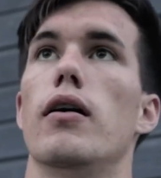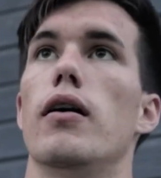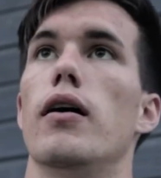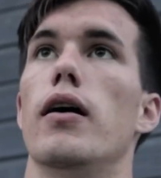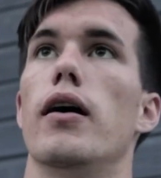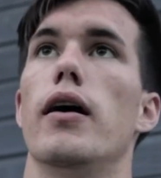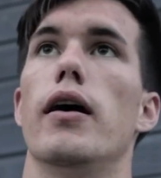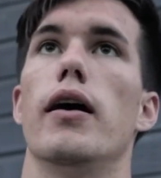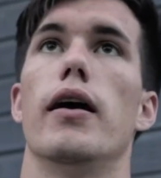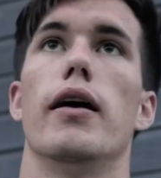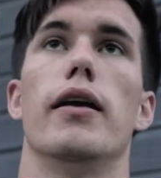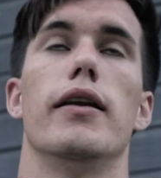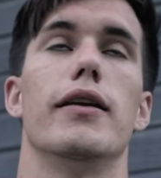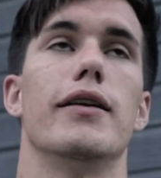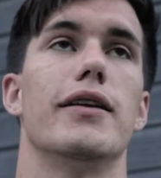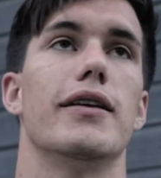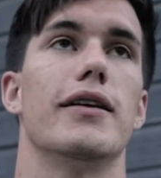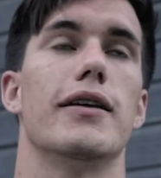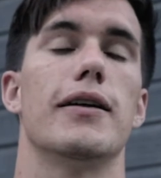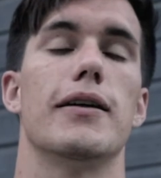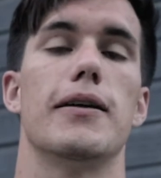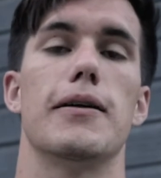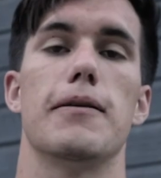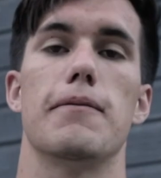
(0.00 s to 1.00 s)
and
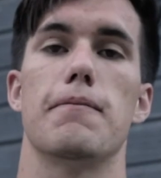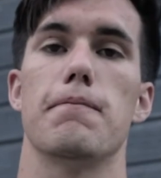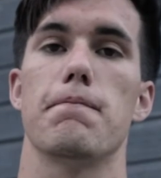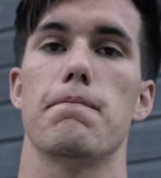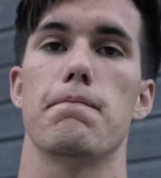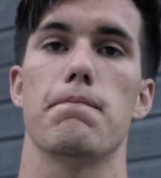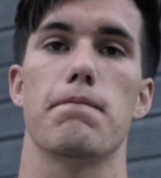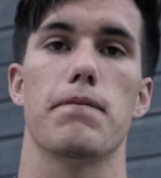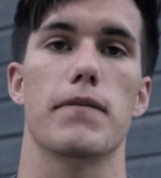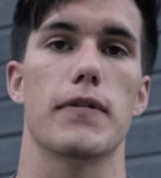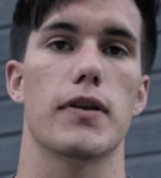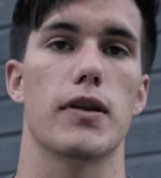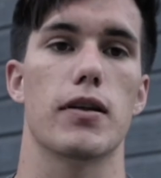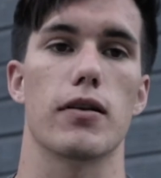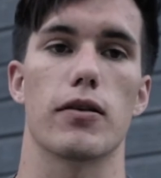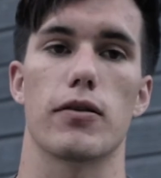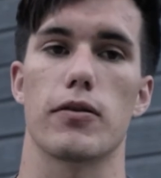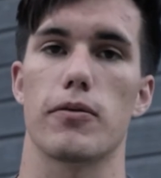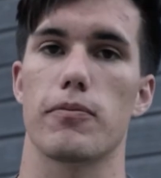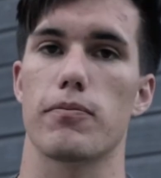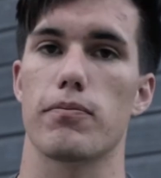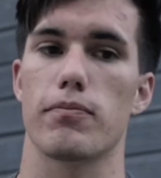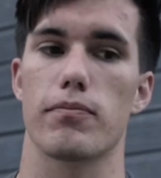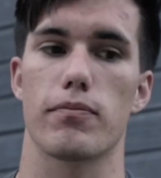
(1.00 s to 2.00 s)

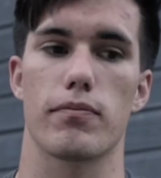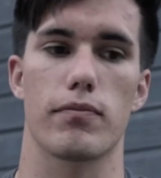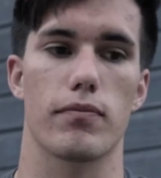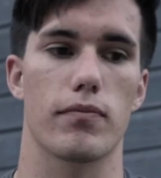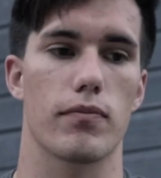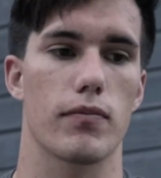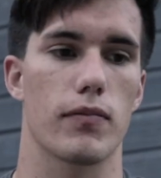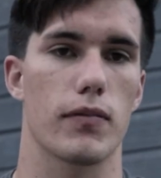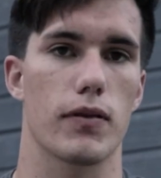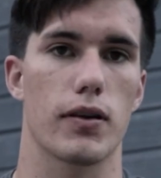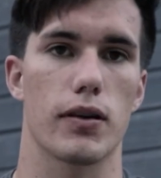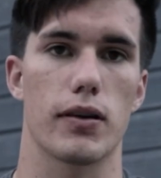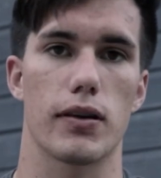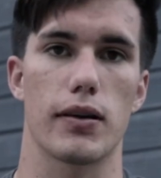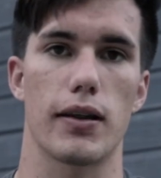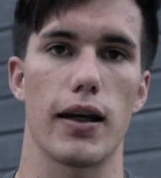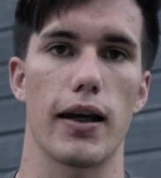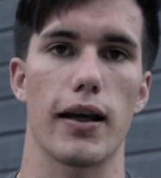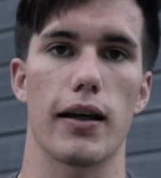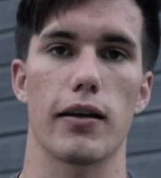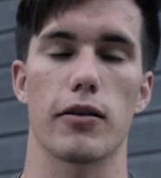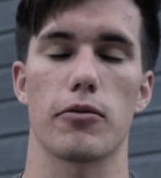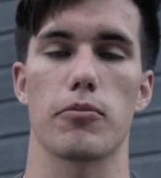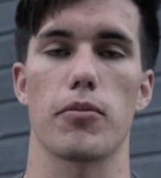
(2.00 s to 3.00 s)
just
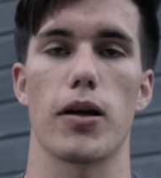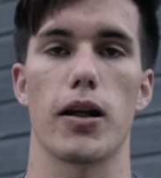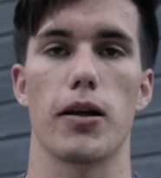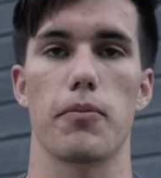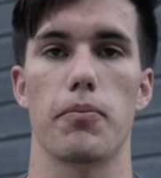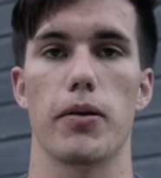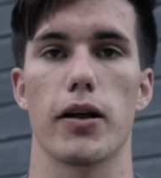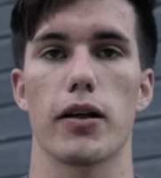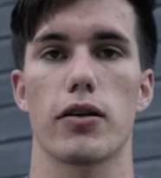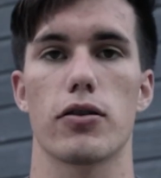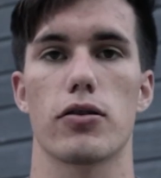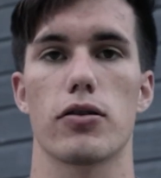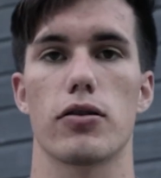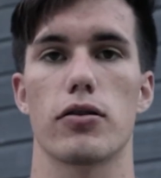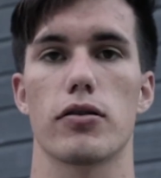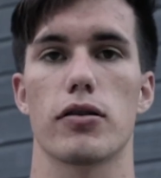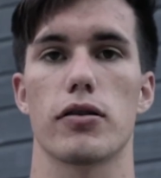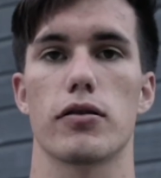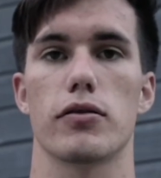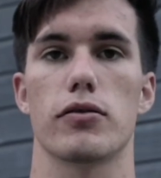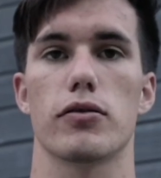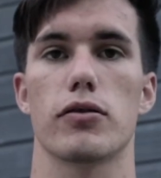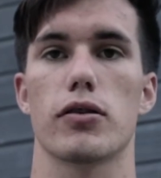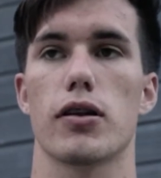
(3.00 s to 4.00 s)
take as many pictures
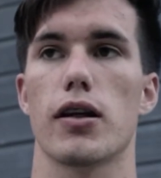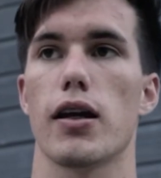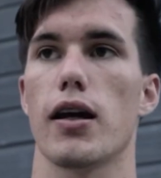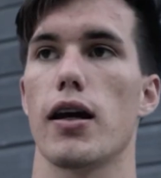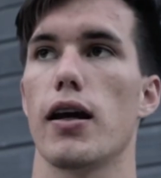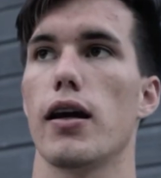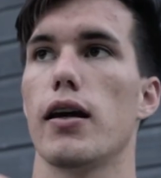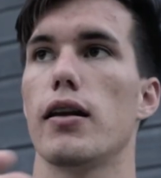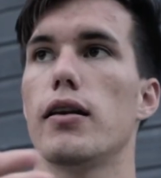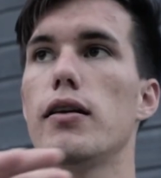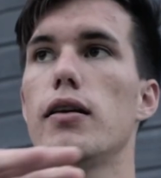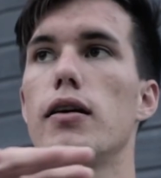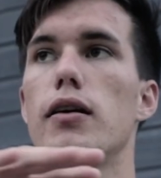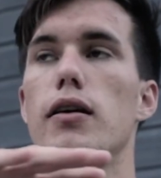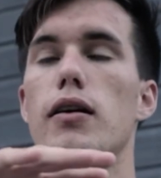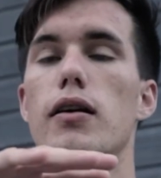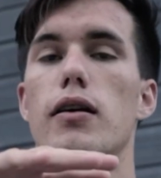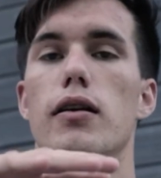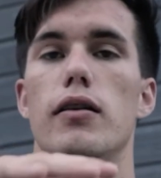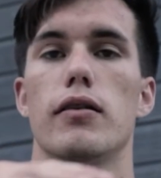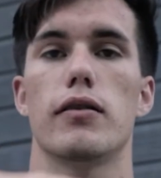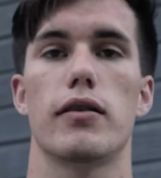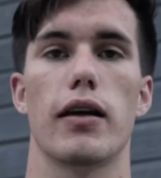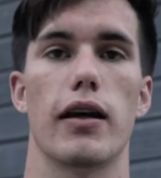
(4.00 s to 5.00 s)
as you can.
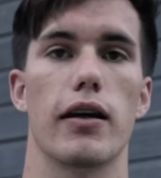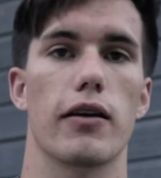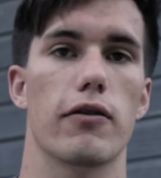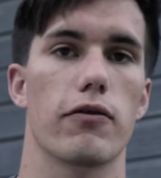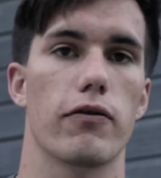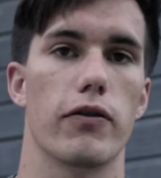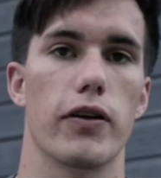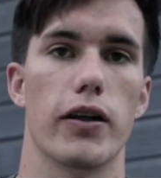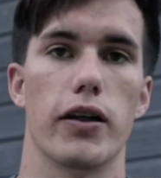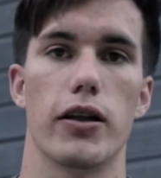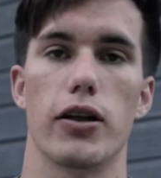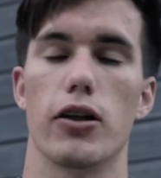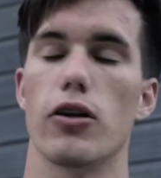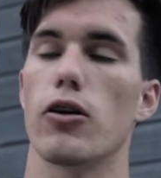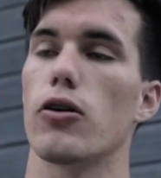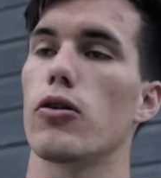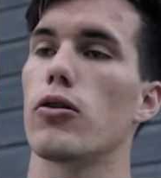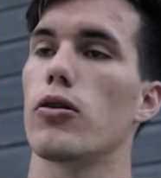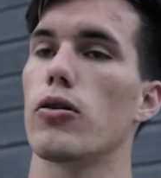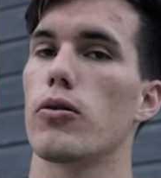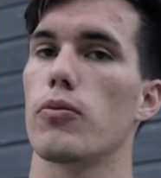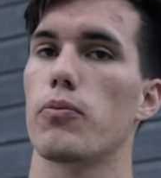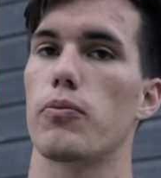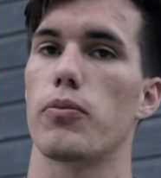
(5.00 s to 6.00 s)
Take
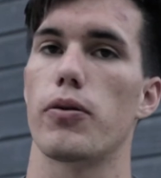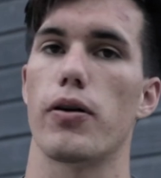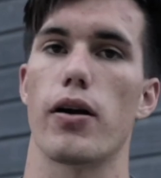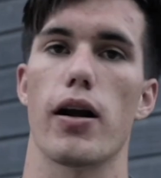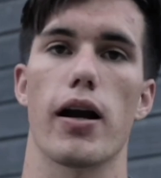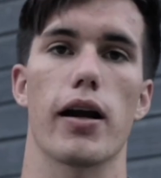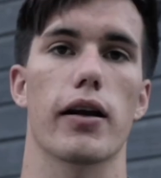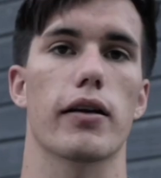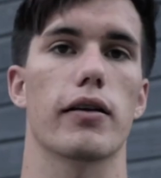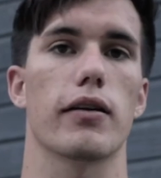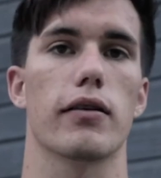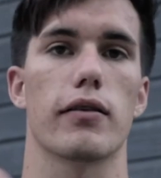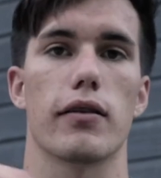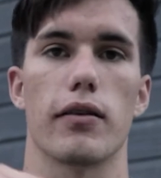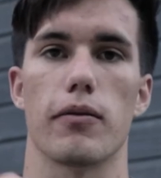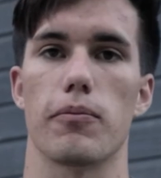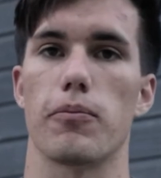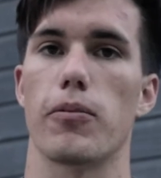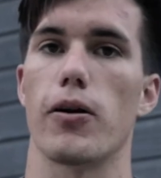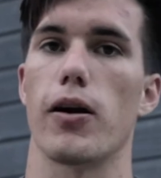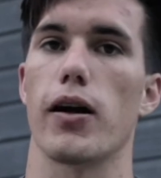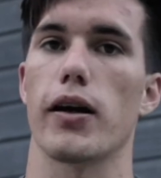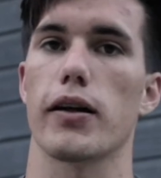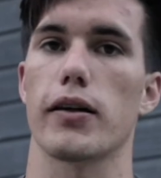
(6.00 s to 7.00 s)
video, practice
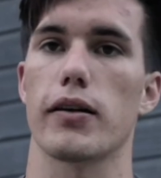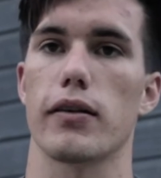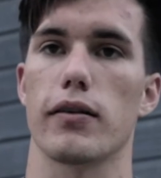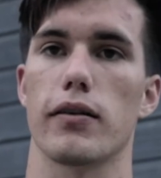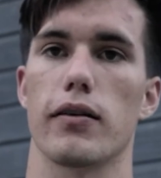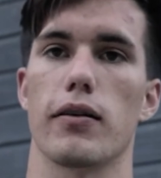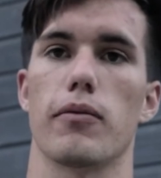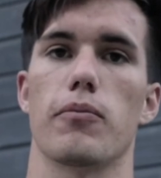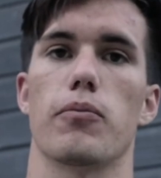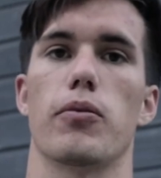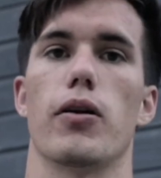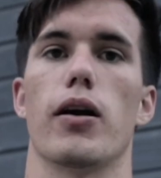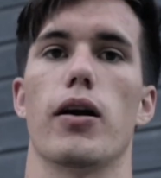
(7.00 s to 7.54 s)
and practice and